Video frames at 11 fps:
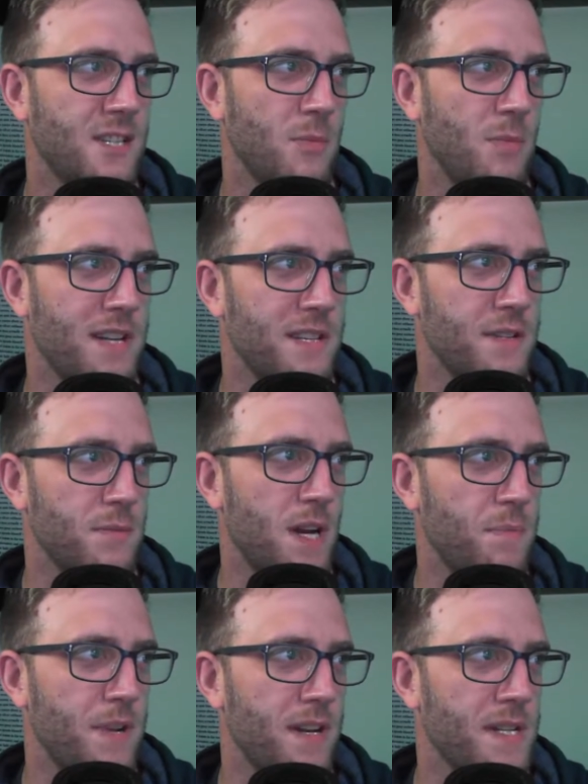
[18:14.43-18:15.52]
Jeremiah says you
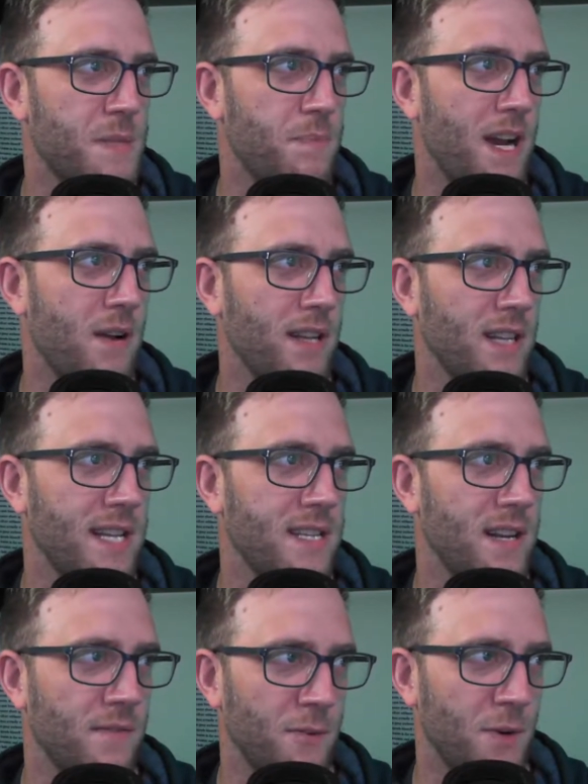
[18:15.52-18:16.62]
might be an inspiring
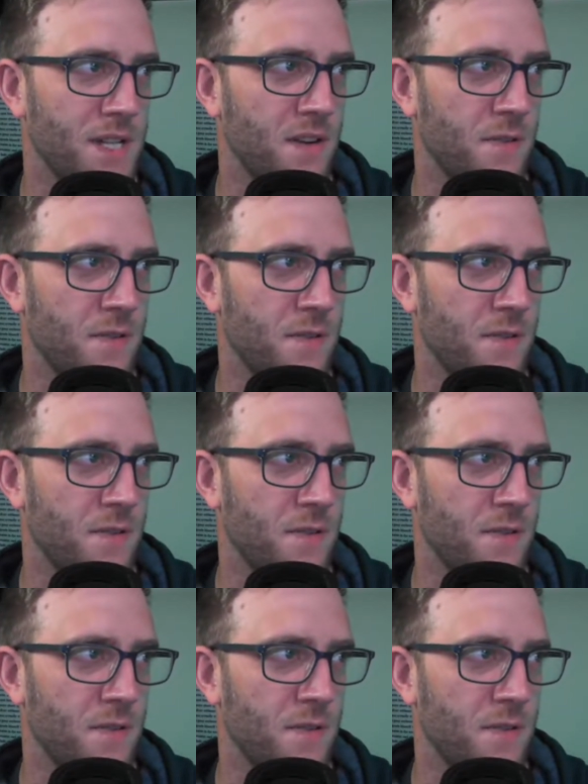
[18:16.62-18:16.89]
LinkedIn influencer